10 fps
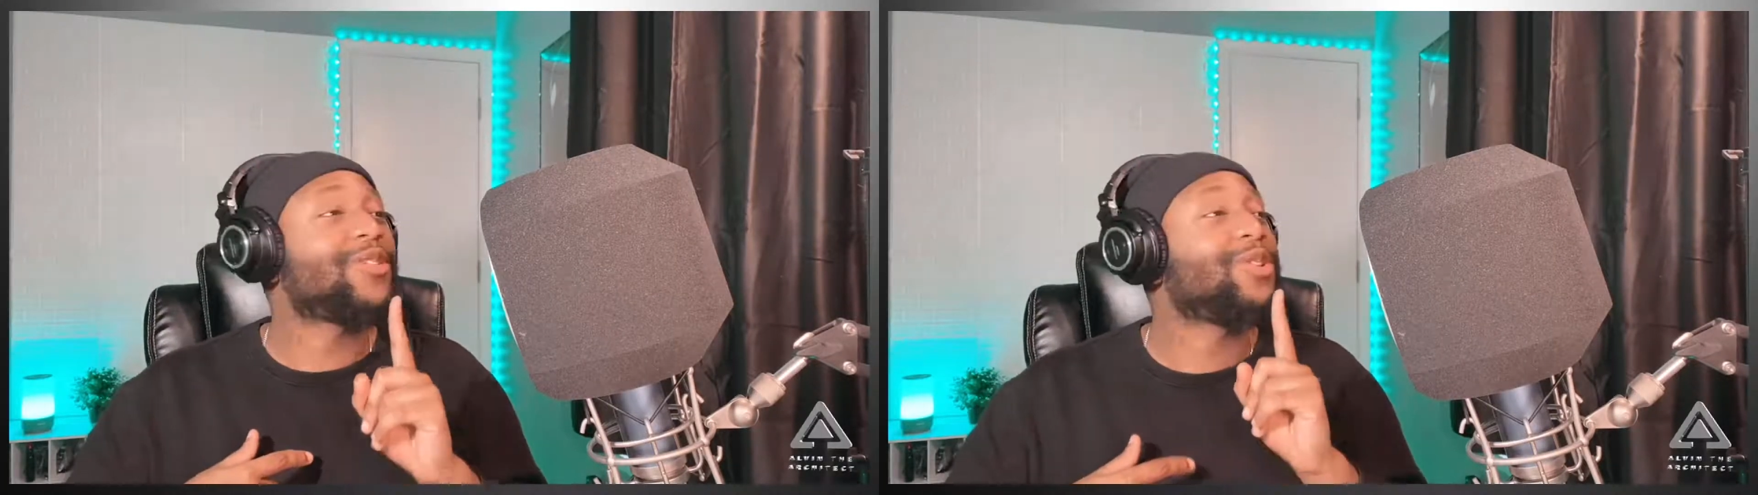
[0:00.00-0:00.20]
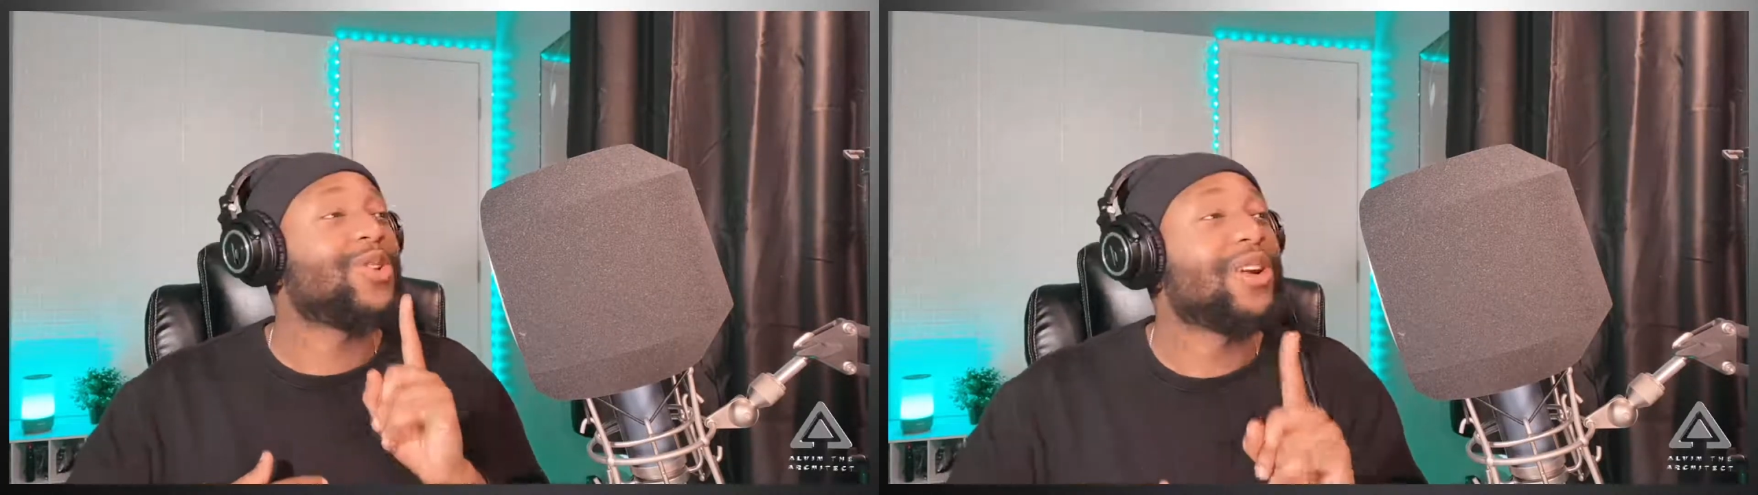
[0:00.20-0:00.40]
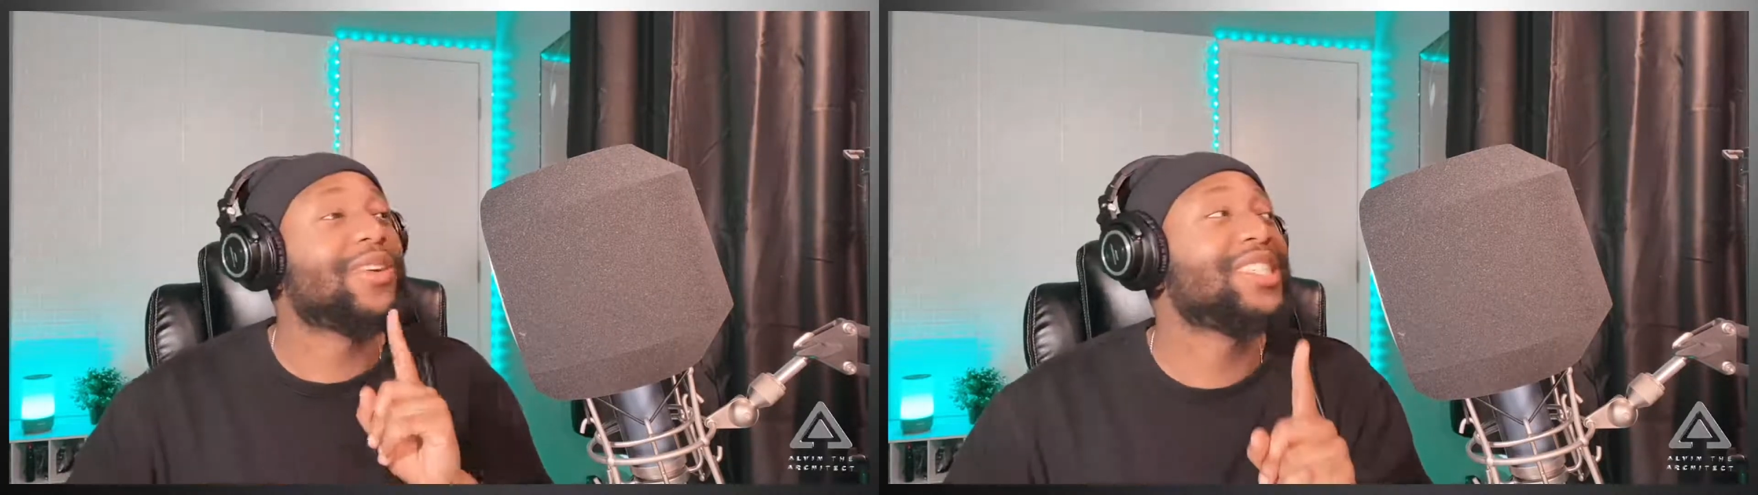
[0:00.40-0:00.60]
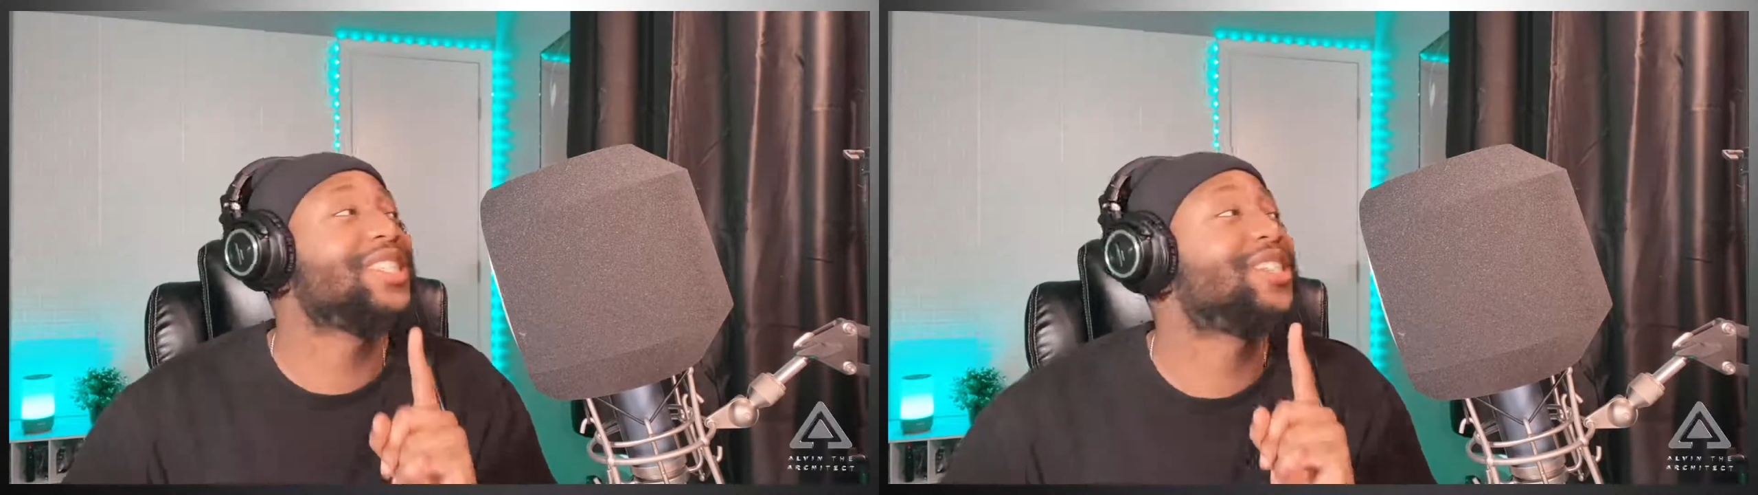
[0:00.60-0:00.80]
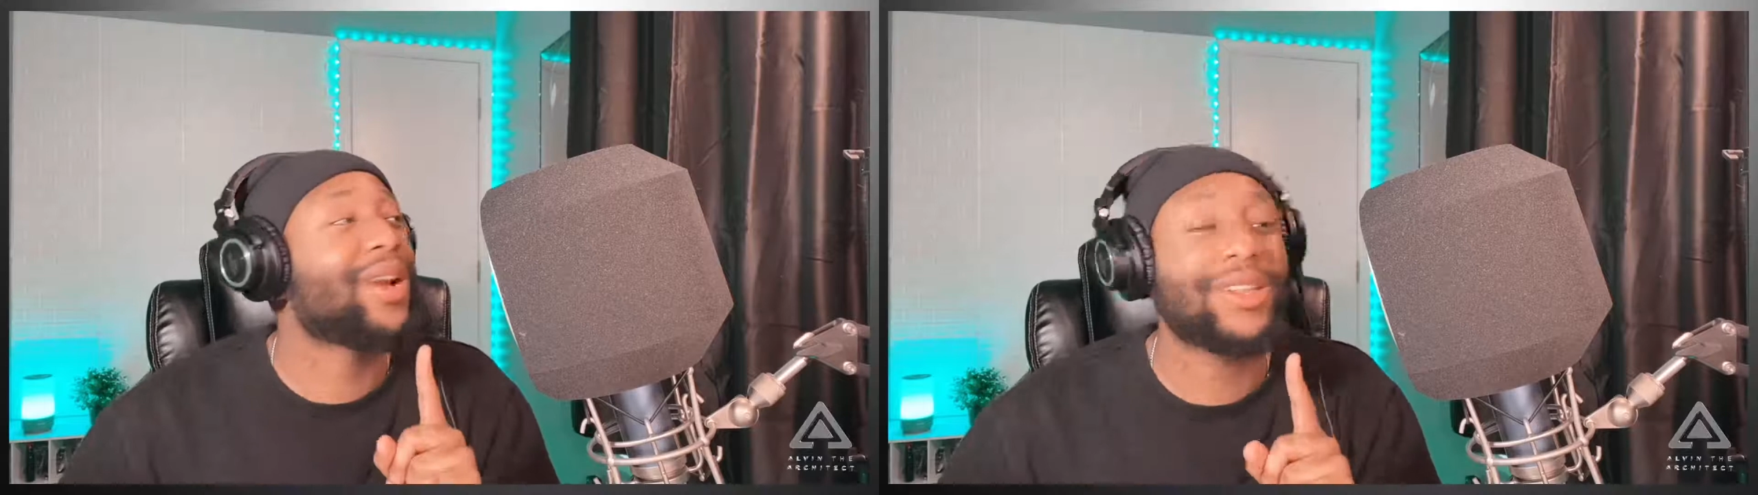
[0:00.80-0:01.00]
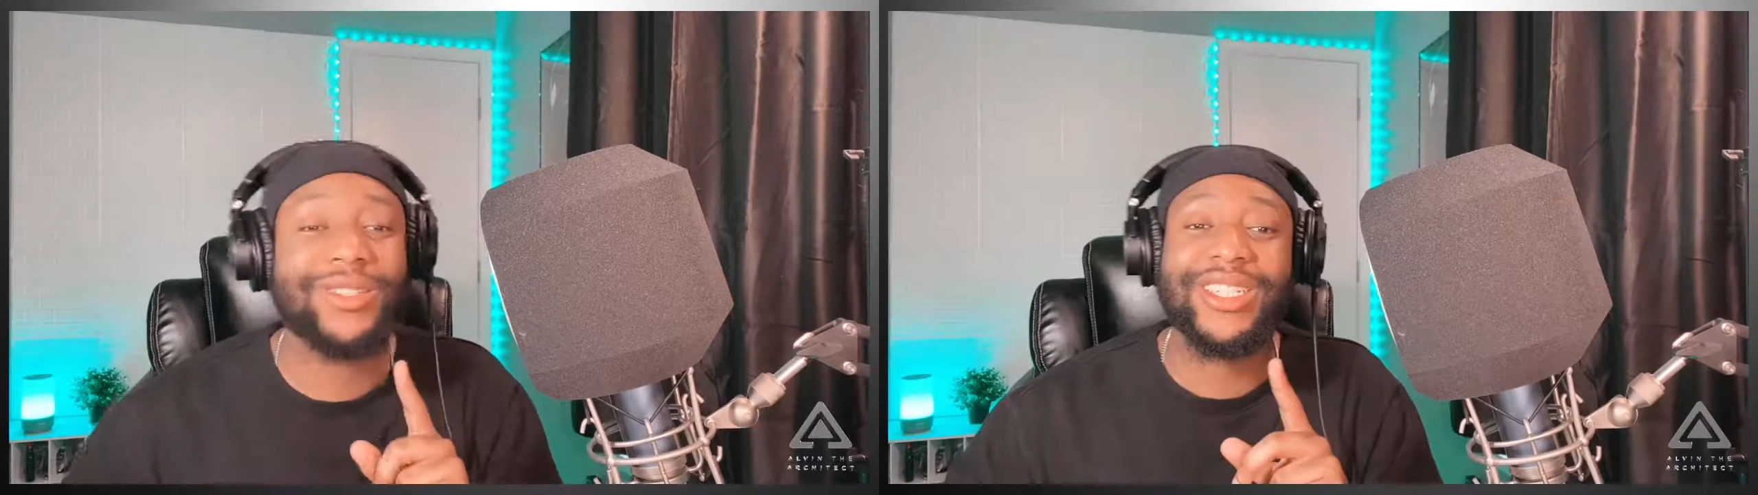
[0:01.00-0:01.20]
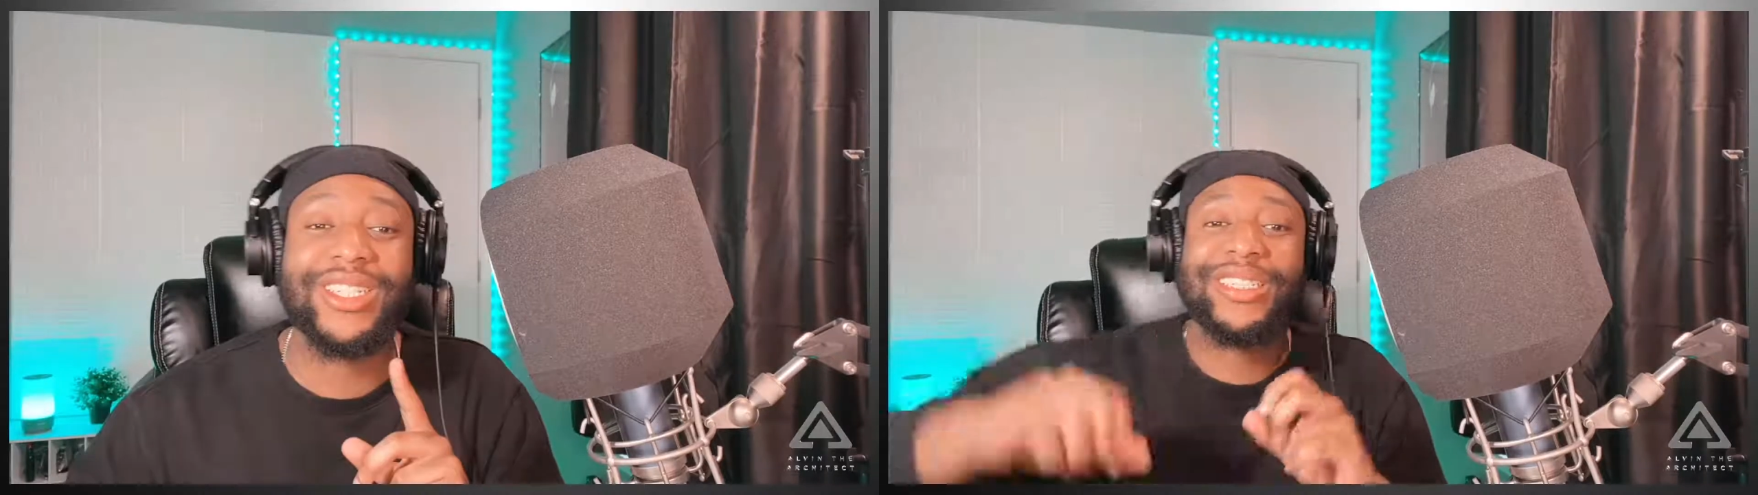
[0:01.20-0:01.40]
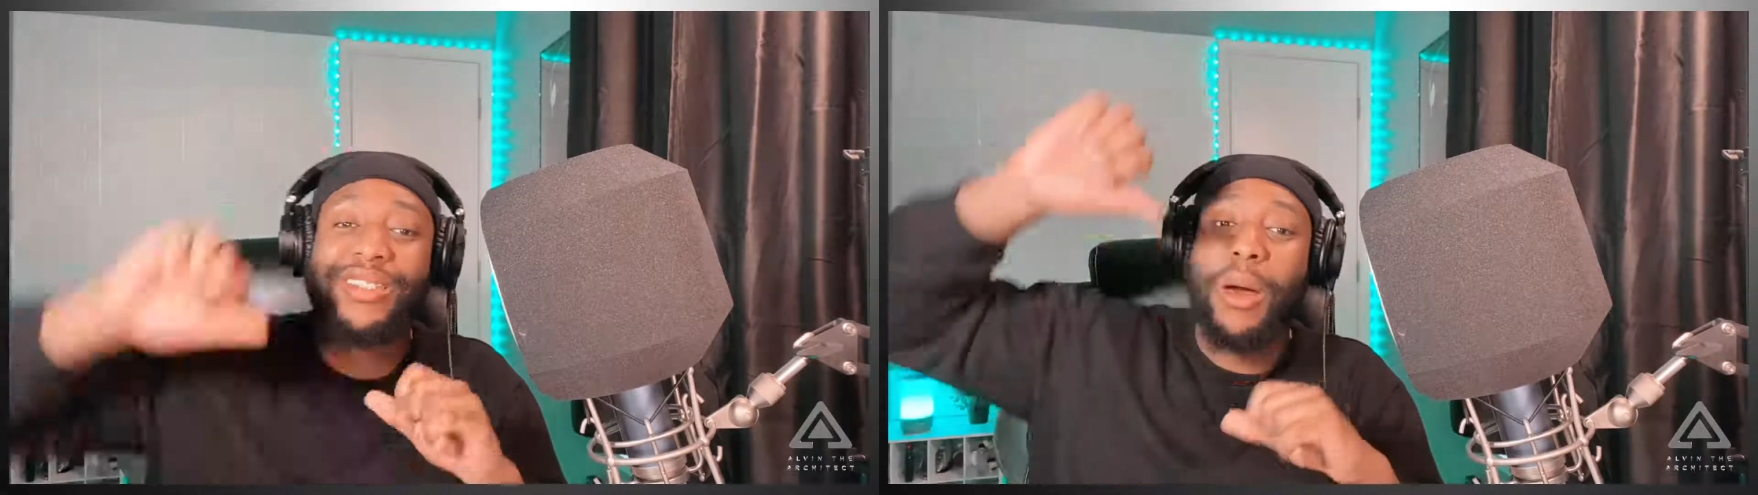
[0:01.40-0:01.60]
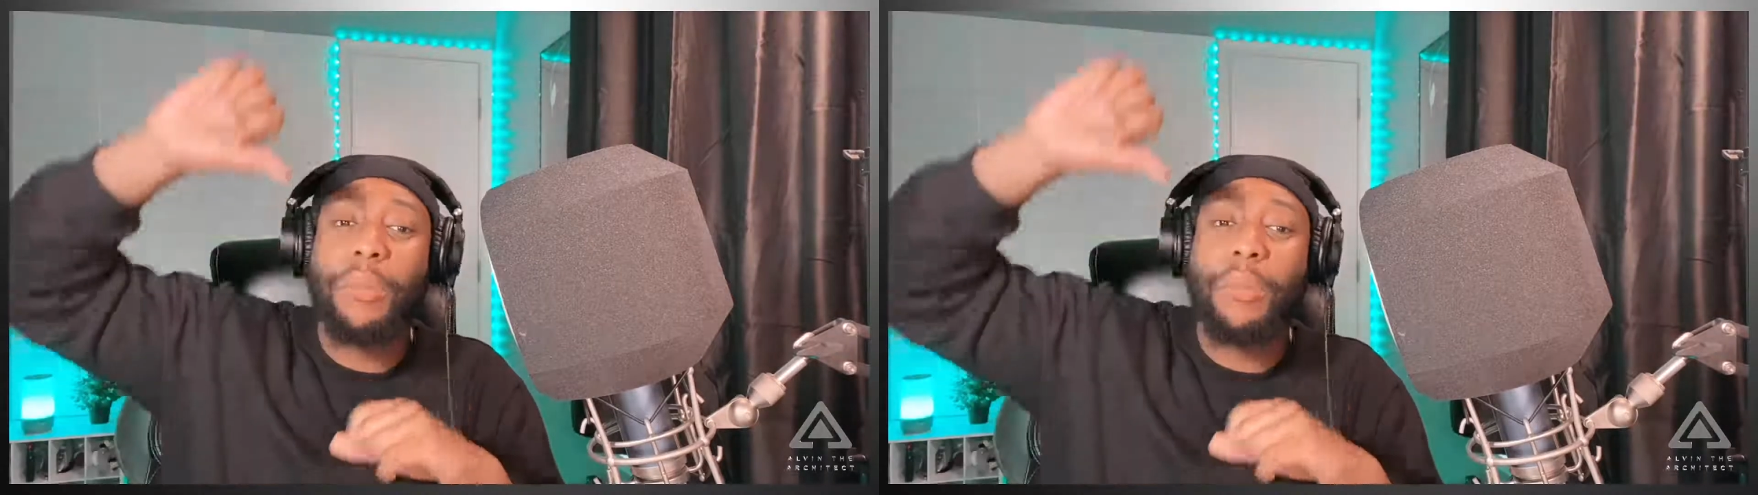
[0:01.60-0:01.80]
after doing all these trailers, is